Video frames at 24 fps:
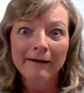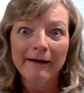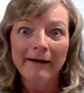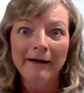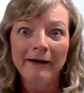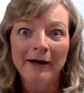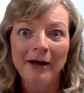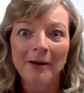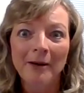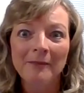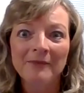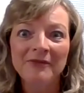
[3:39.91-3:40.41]

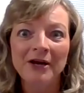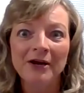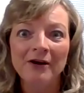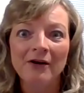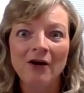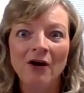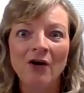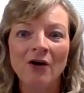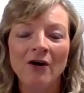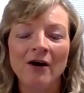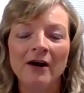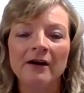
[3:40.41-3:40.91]
There
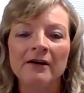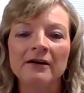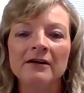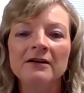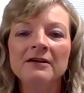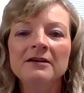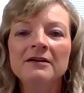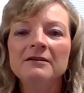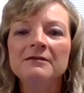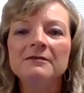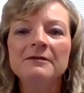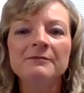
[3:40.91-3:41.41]
are,
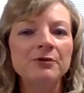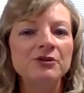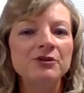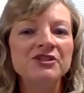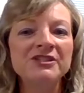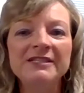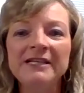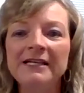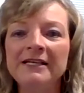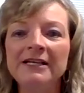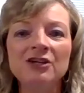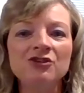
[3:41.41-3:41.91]

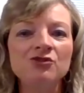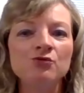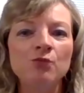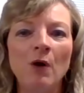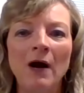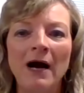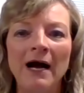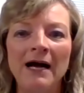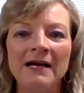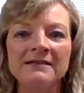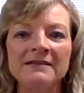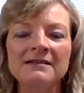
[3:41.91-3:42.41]

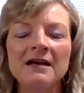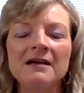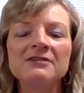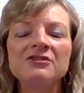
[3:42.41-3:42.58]
percentage-wise,